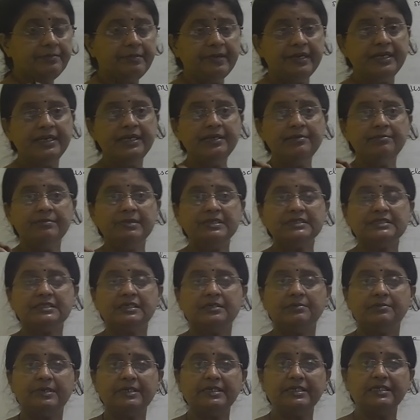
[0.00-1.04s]
Many
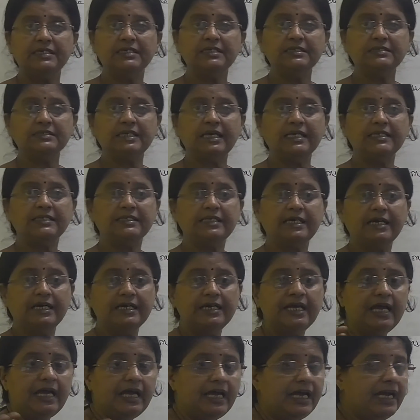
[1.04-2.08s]
muscle bundles, and they
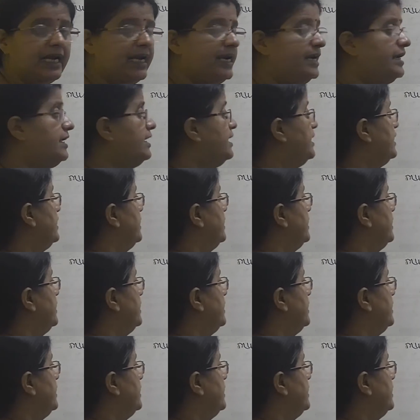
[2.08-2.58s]
are held